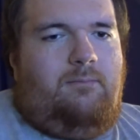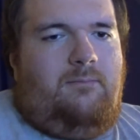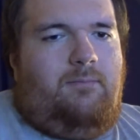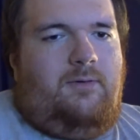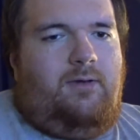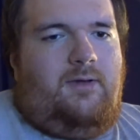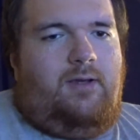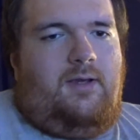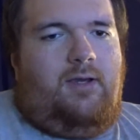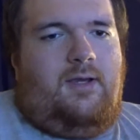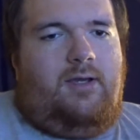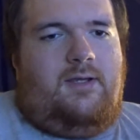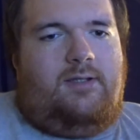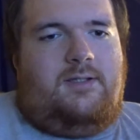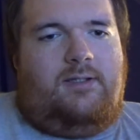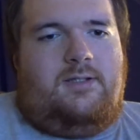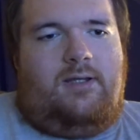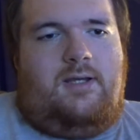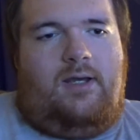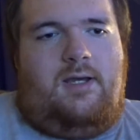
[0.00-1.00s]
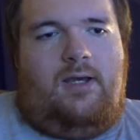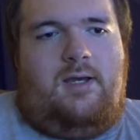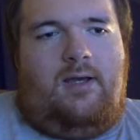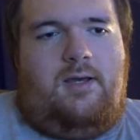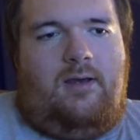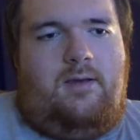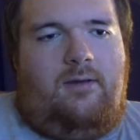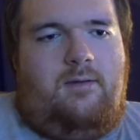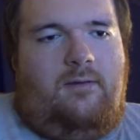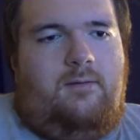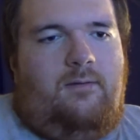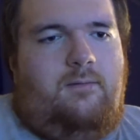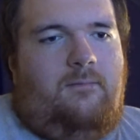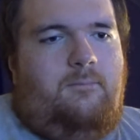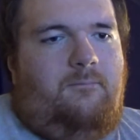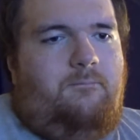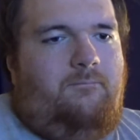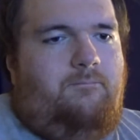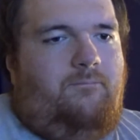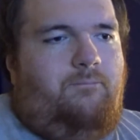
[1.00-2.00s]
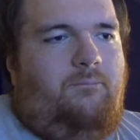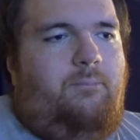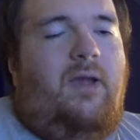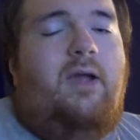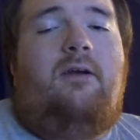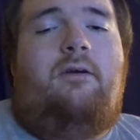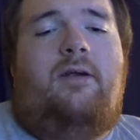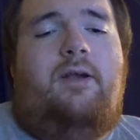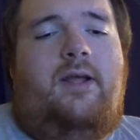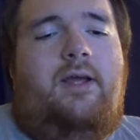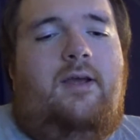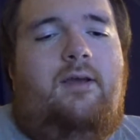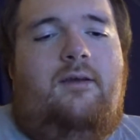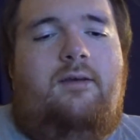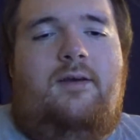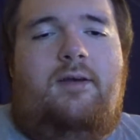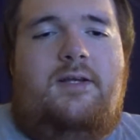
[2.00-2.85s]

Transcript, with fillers: But yes, uh, parody.